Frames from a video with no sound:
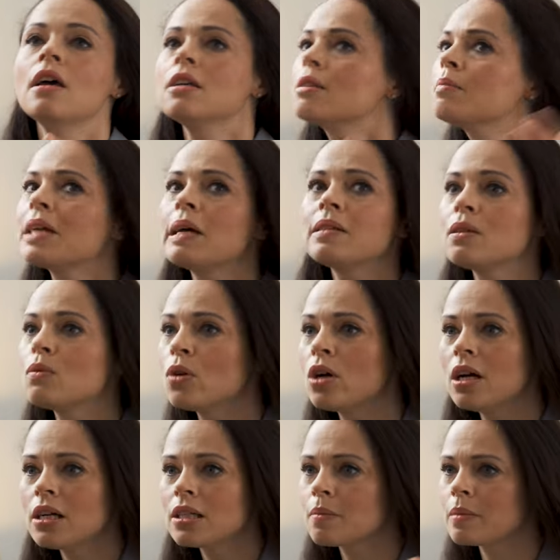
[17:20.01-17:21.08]
Sometimes it
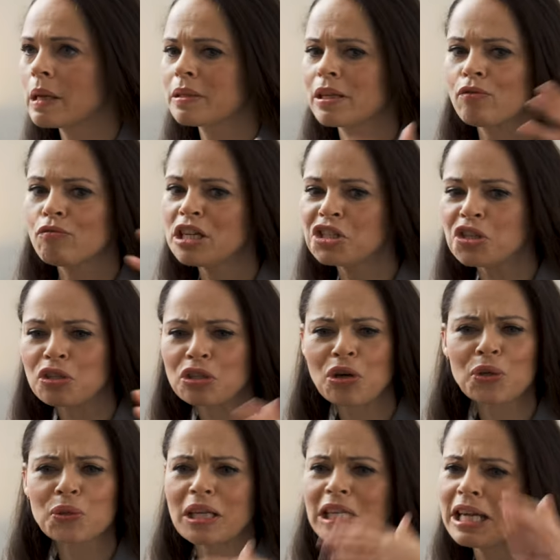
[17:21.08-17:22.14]
works, sometimes I reach those
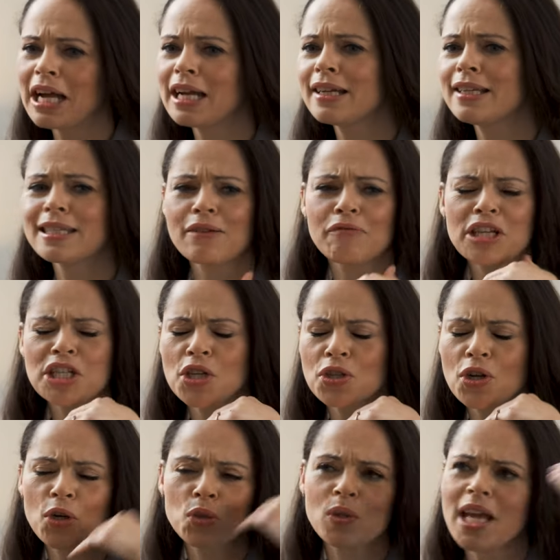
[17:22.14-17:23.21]
goals with clients, I reach those
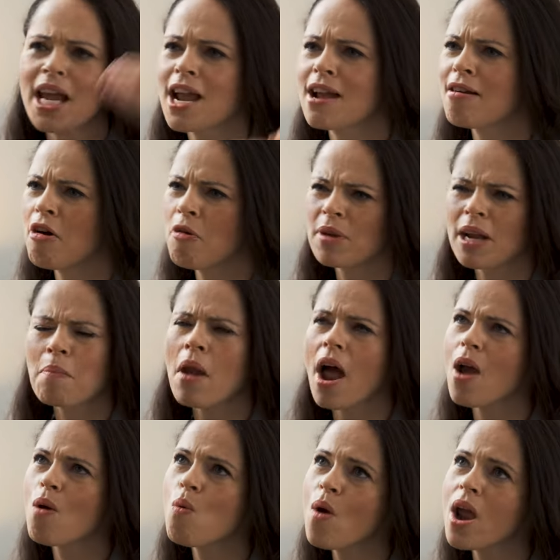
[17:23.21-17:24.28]
goals with income, and I'm
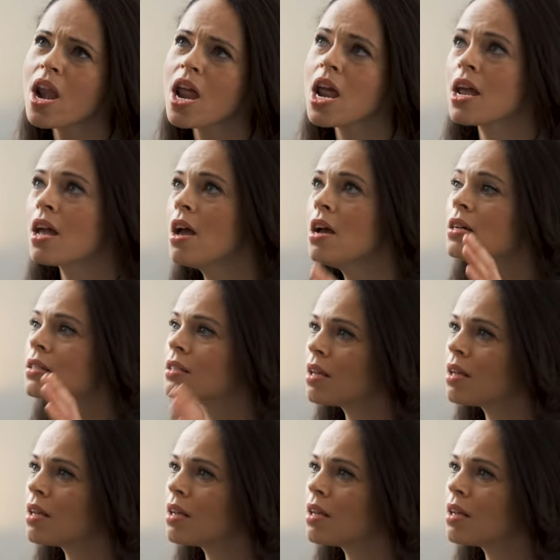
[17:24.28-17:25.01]
like, Winnie!